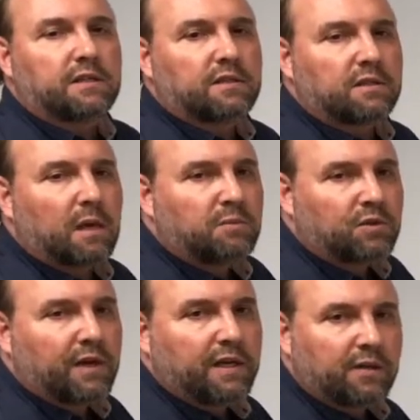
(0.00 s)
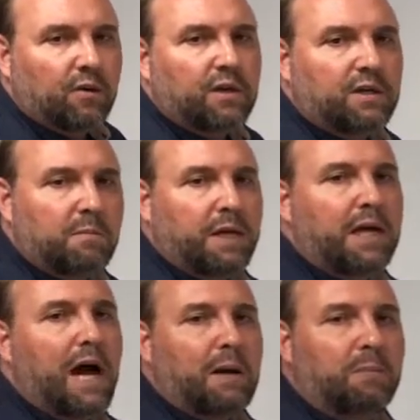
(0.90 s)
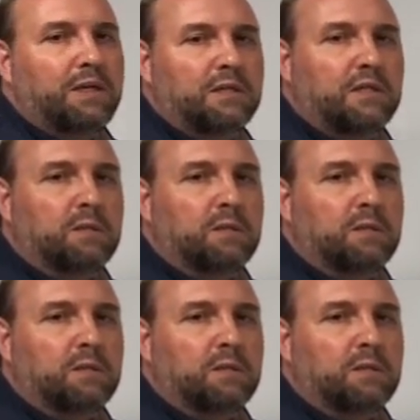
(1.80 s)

to the substrate in order to meet IPC